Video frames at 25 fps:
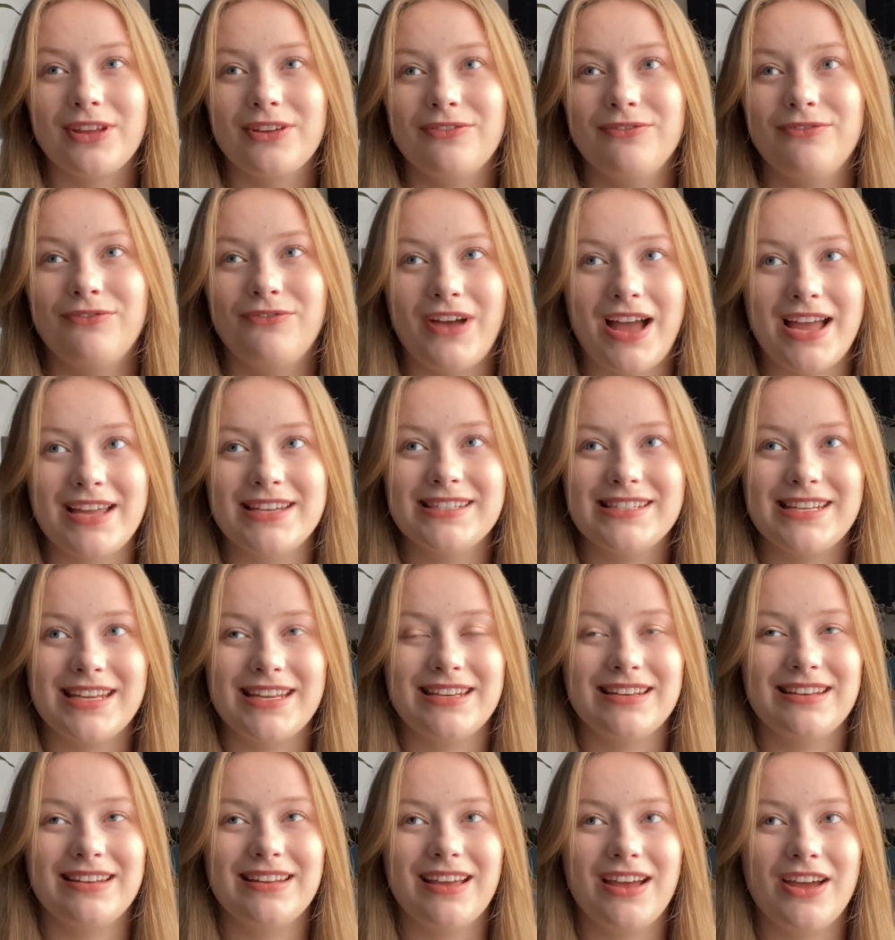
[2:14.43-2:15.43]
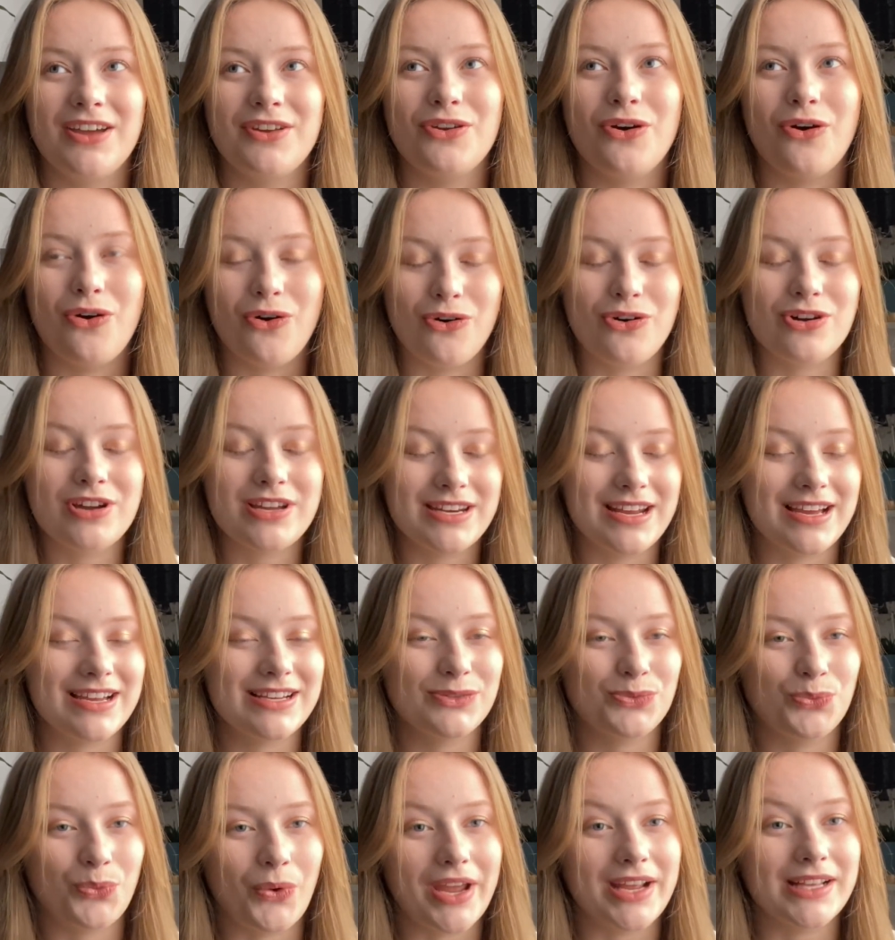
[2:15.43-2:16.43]
finding an
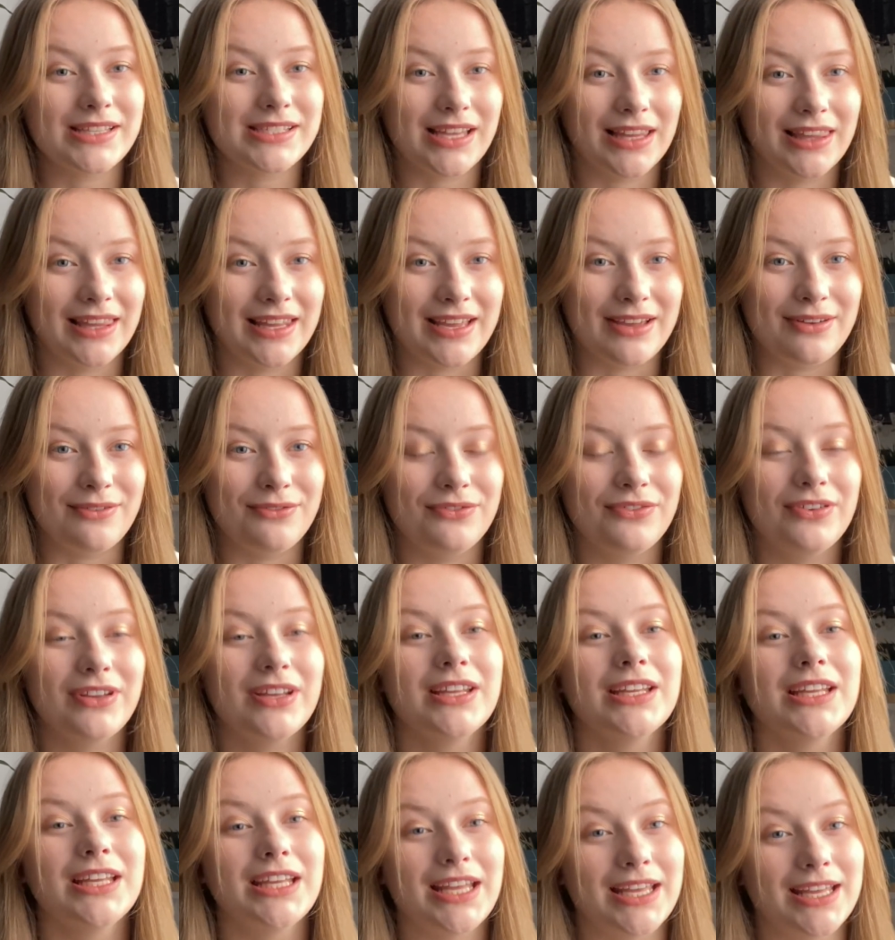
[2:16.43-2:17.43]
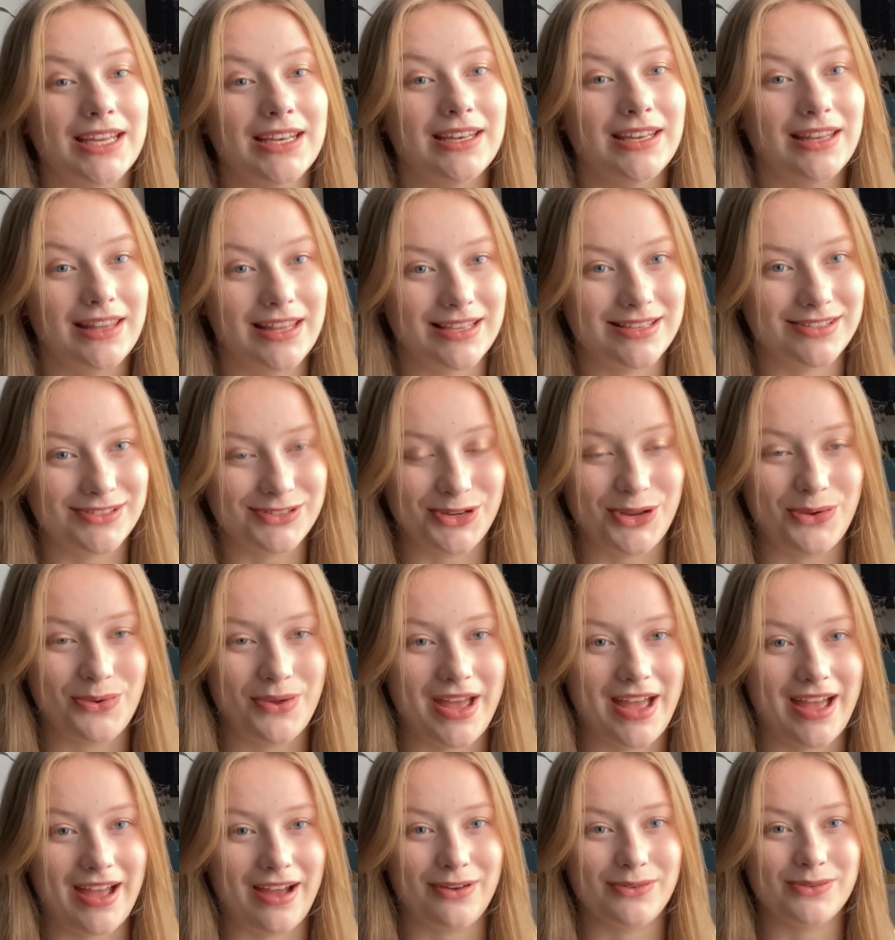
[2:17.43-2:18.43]
organised way to live in this new
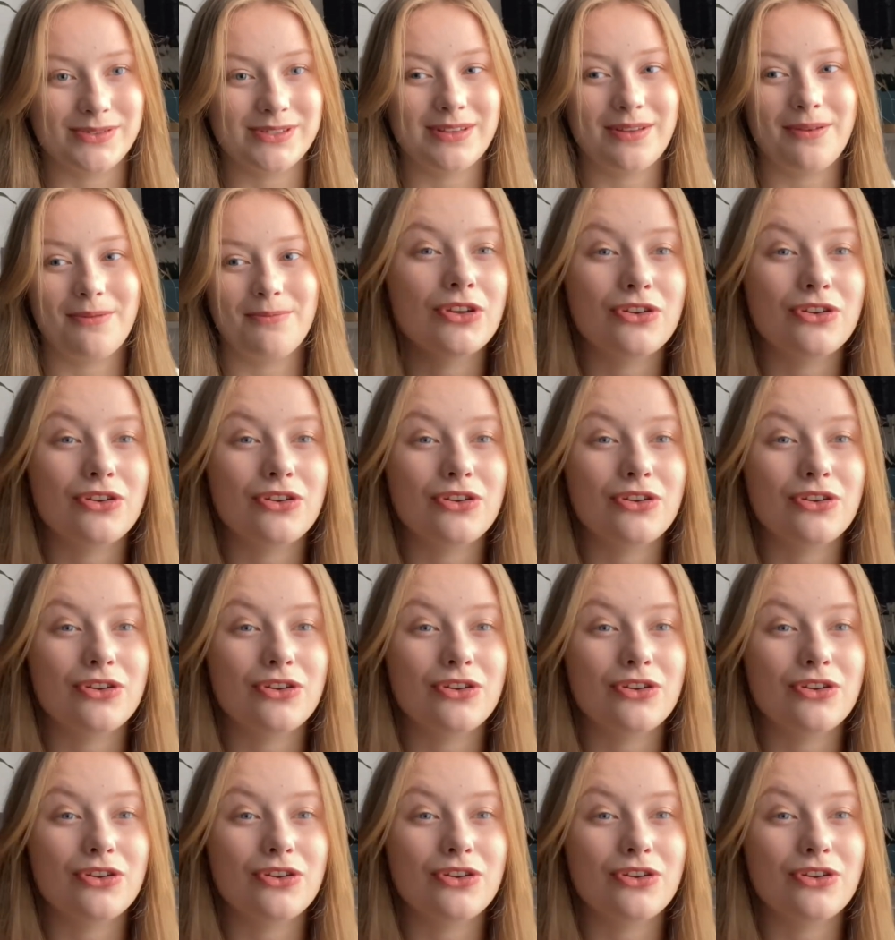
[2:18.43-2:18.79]
house.